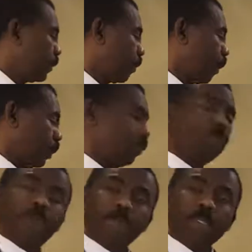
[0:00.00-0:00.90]
So what
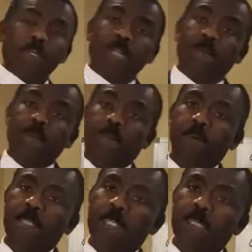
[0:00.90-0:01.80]
two numbers to give you
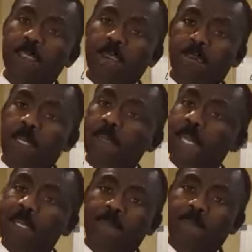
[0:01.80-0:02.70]
14?
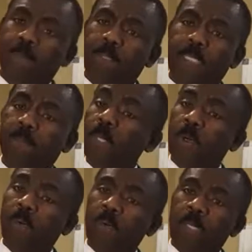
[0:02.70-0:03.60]
Multiply to give you 14. We
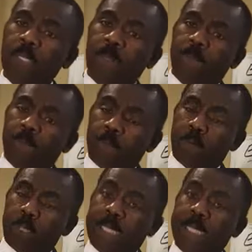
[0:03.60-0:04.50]
know
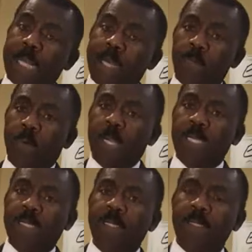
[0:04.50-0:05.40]
14 and
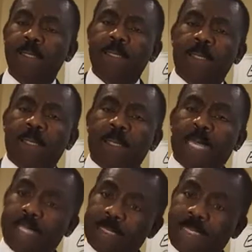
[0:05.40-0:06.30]
1
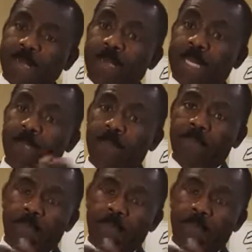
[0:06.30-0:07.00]
and 7